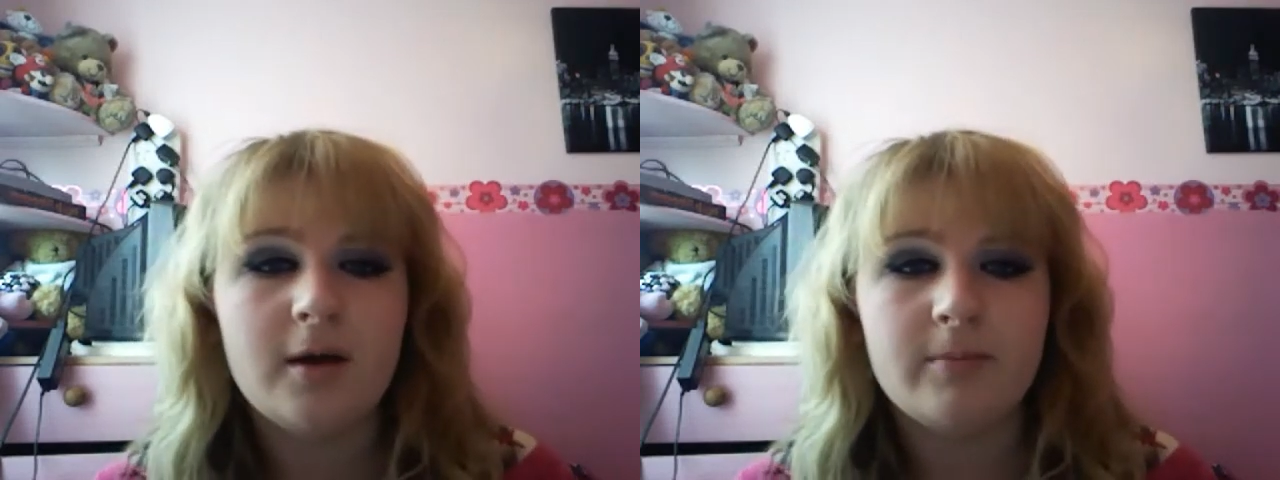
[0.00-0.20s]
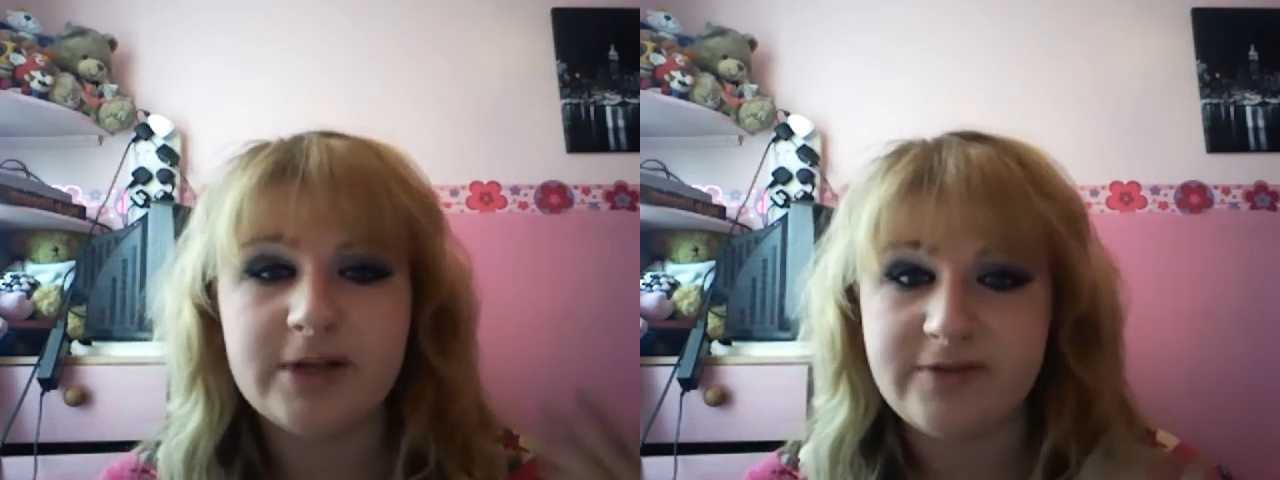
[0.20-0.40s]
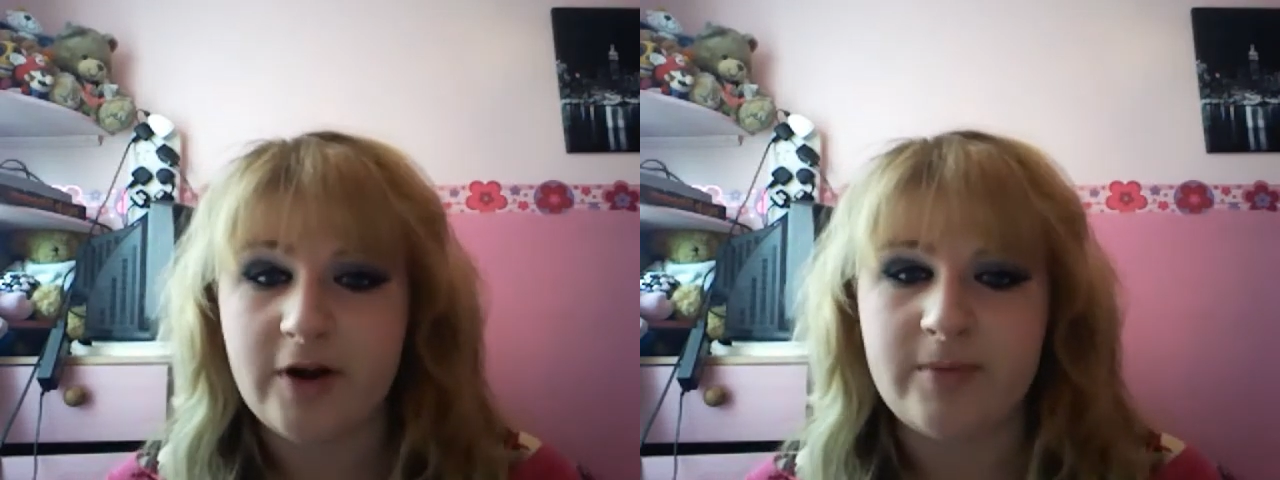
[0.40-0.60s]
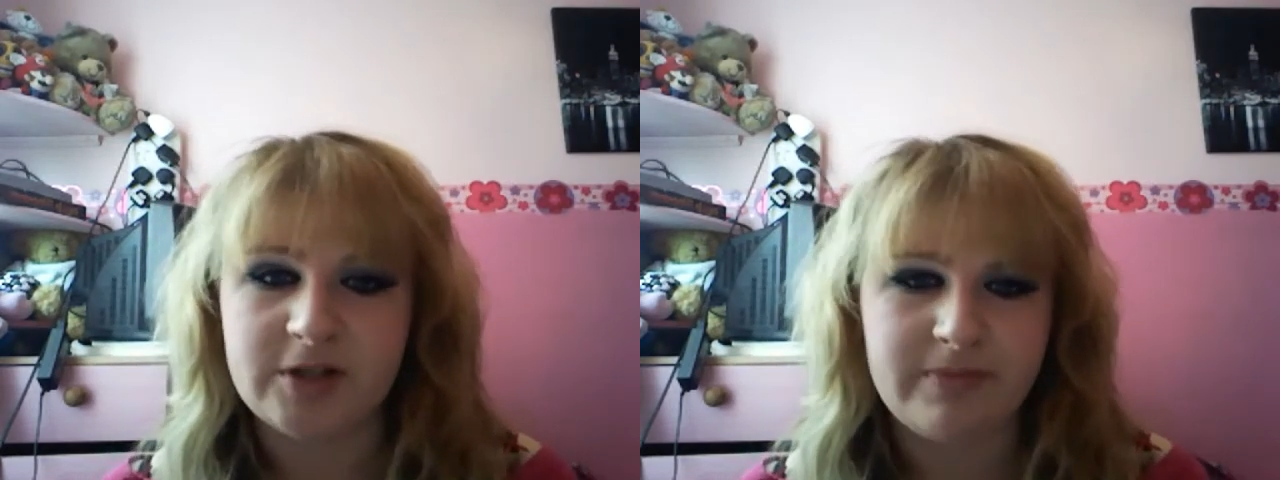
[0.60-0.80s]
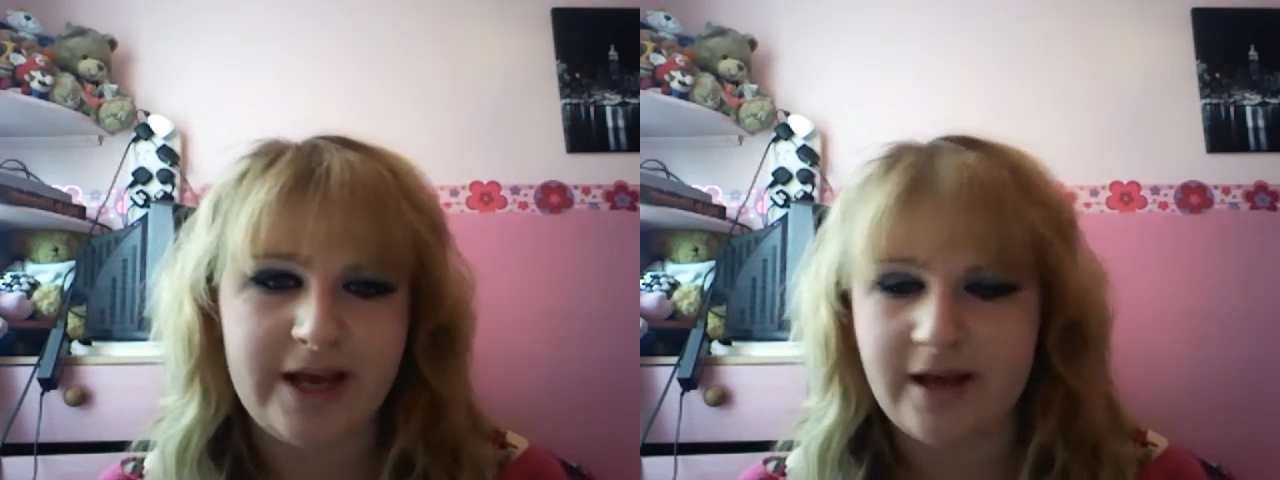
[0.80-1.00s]
but it's very
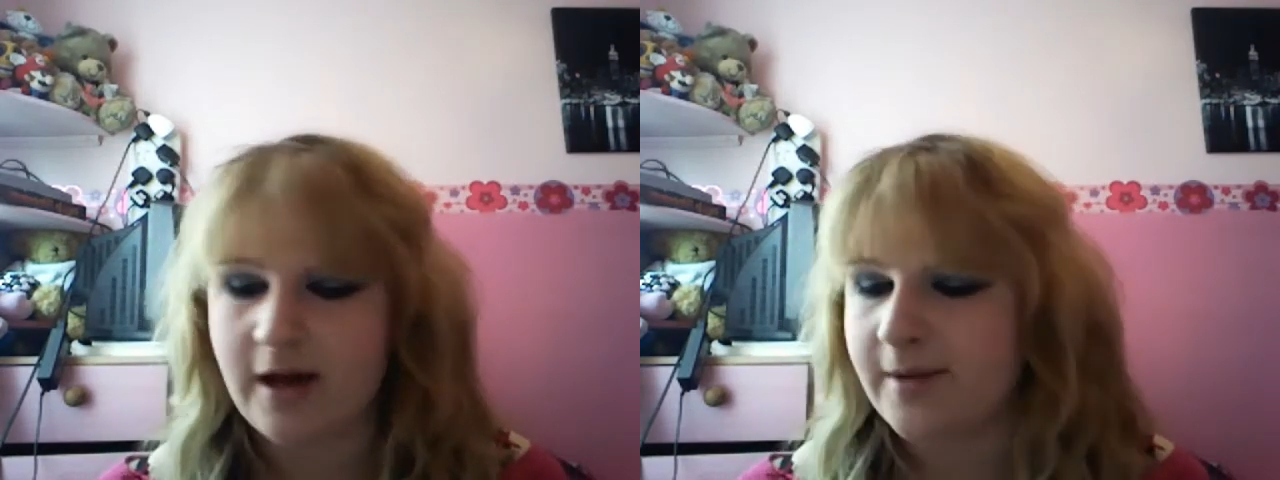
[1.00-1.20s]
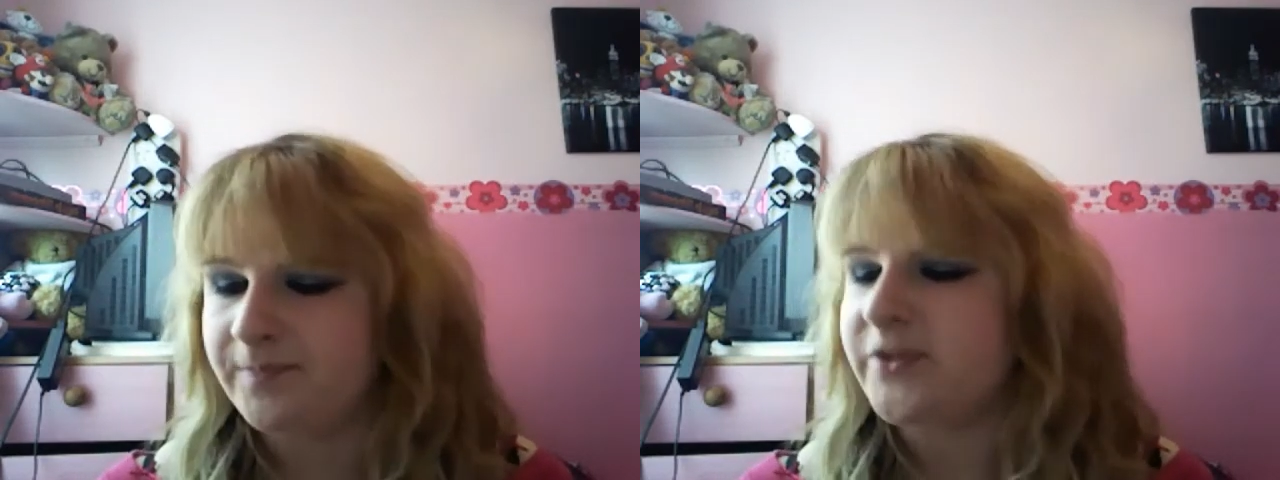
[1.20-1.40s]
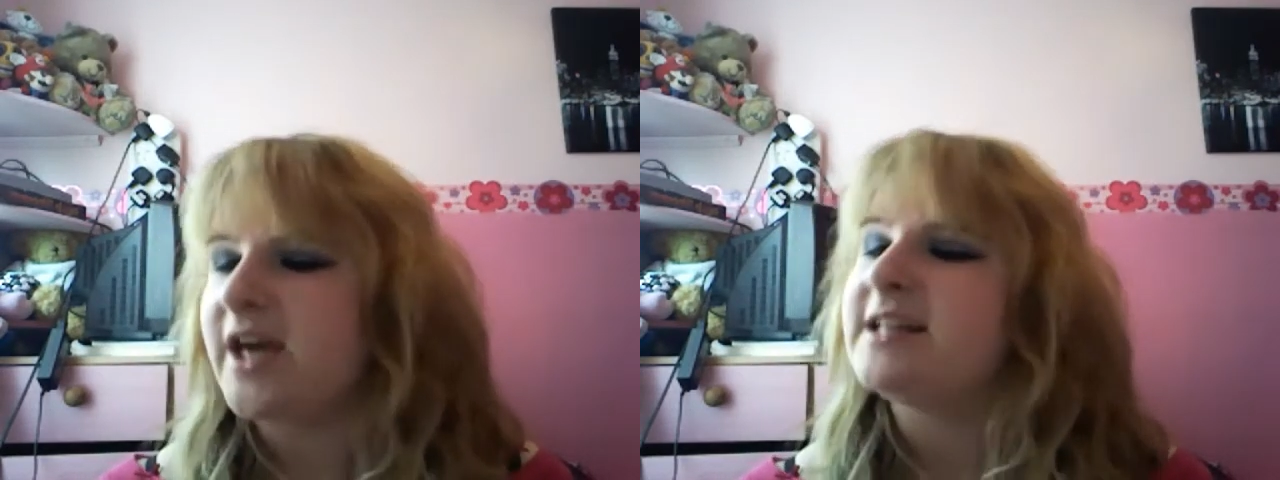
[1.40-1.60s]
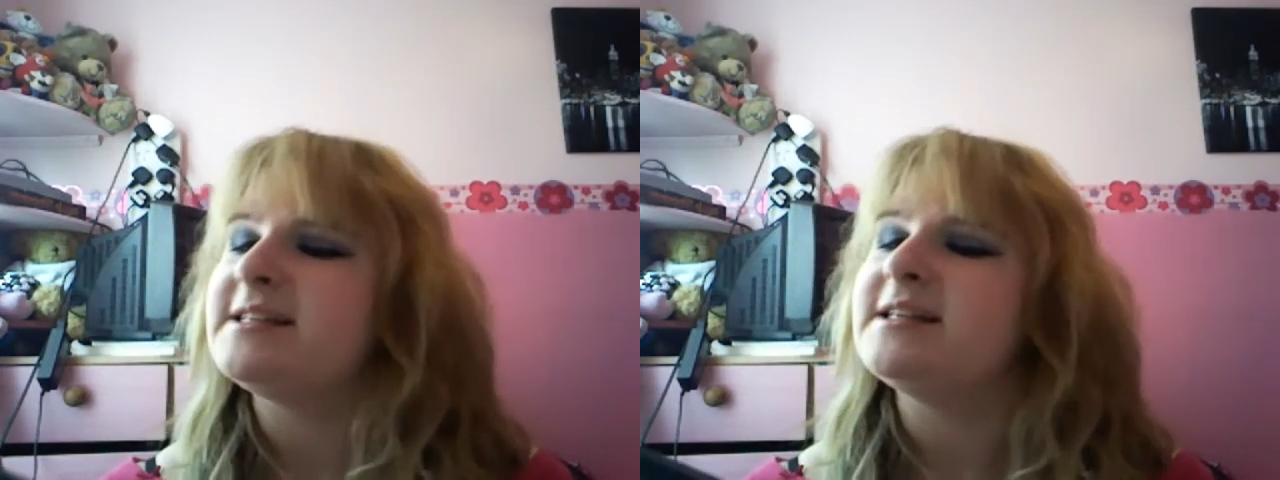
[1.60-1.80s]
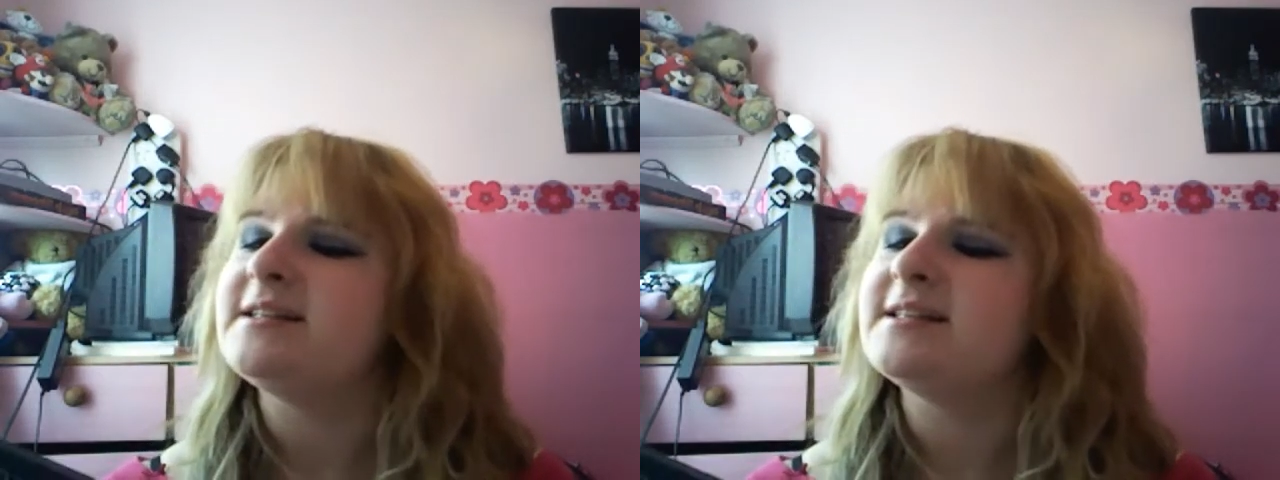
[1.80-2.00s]
much me. And
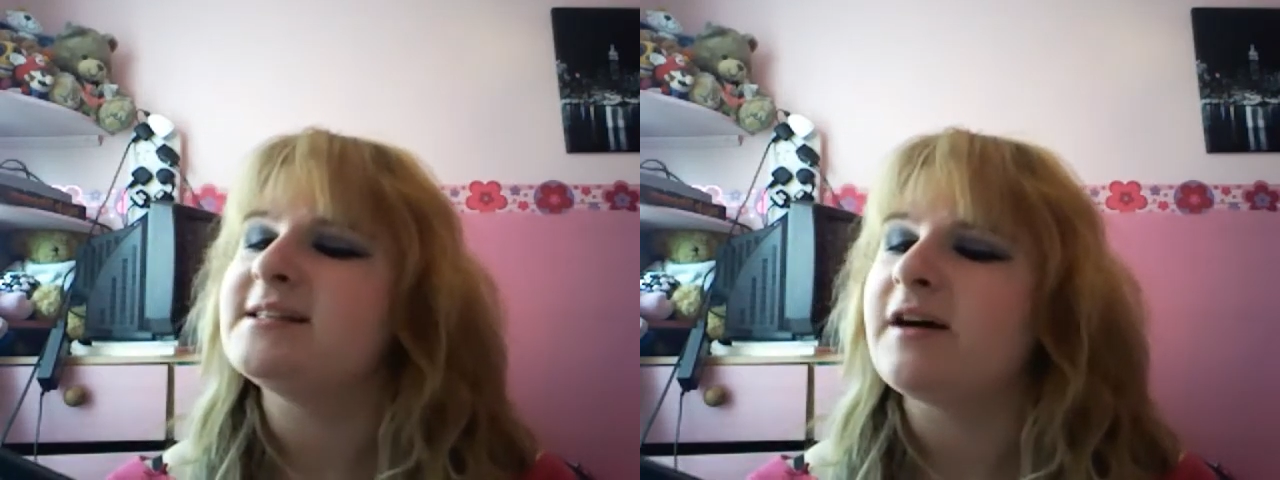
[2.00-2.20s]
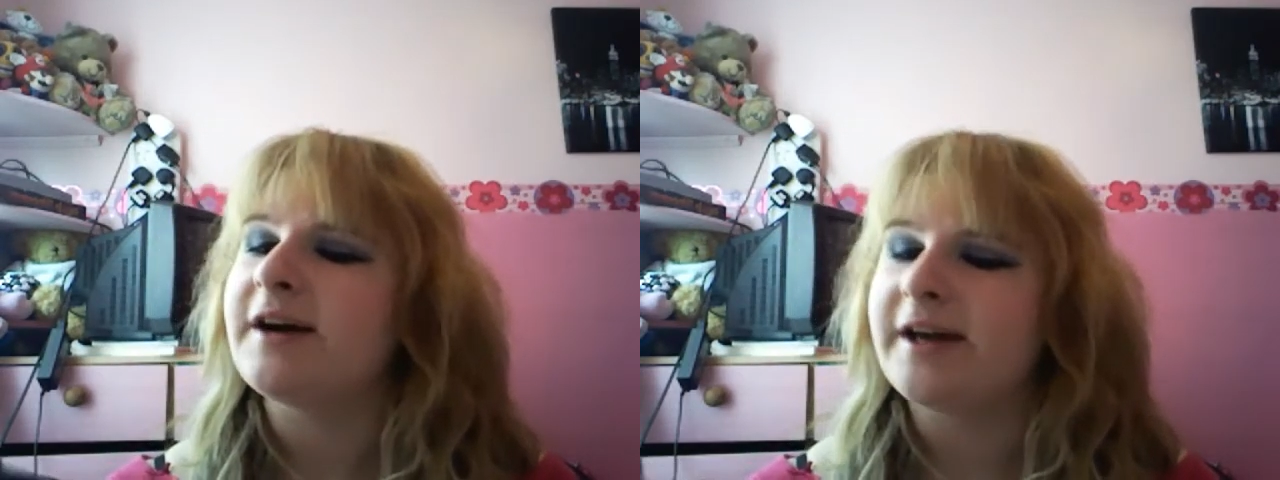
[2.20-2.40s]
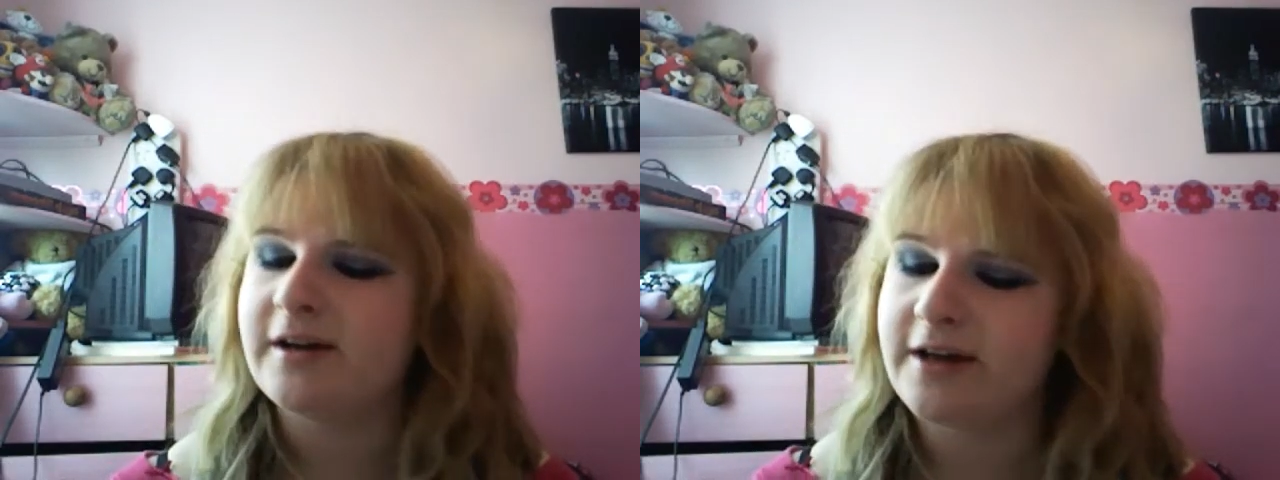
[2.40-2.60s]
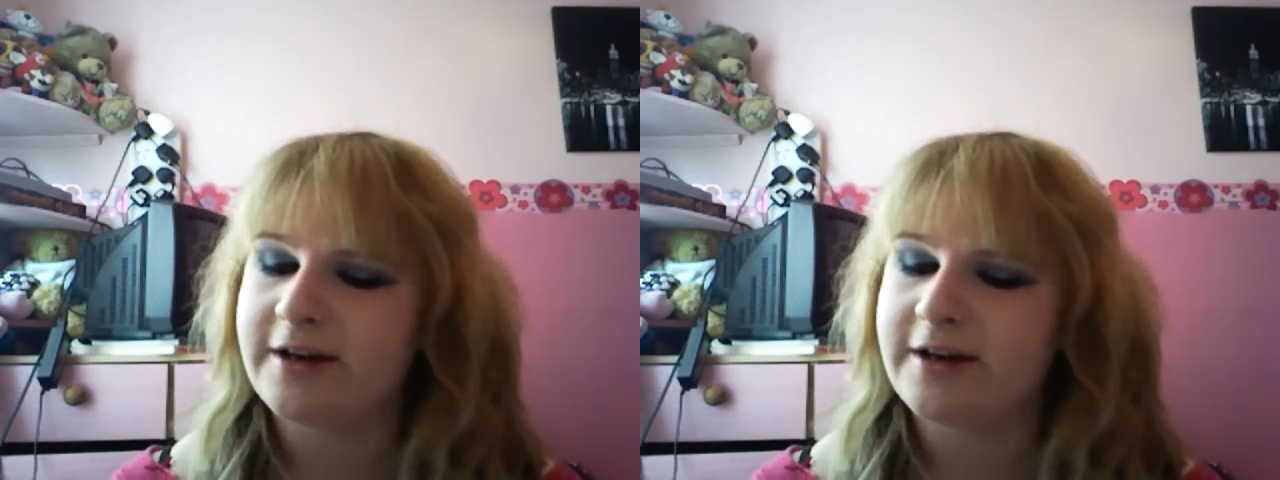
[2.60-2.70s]
it's in Desire,